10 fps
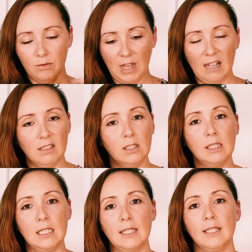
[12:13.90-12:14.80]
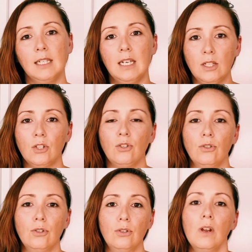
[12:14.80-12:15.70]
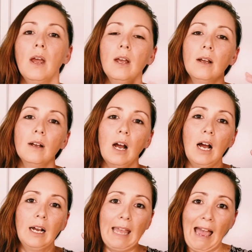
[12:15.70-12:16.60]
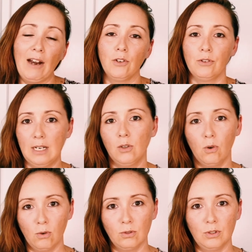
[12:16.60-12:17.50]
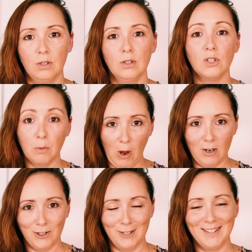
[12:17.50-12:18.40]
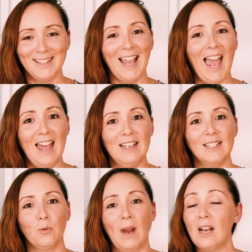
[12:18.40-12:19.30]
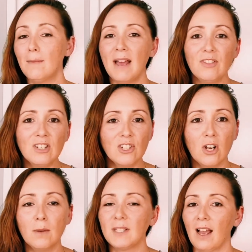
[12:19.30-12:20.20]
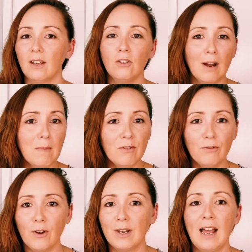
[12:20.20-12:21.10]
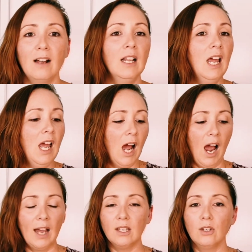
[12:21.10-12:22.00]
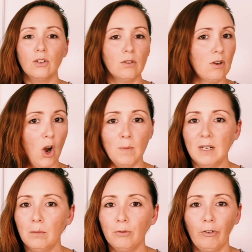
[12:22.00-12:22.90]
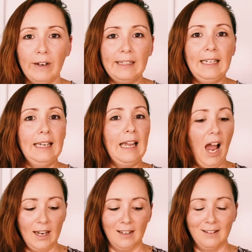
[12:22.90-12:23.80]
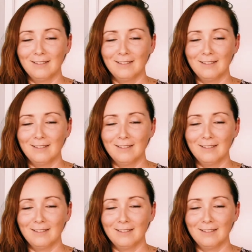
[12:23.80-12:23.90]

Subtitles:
little list into a category called to purchase. And when I'm at the shops, I can grab my phone out, I can open up Freely, I can,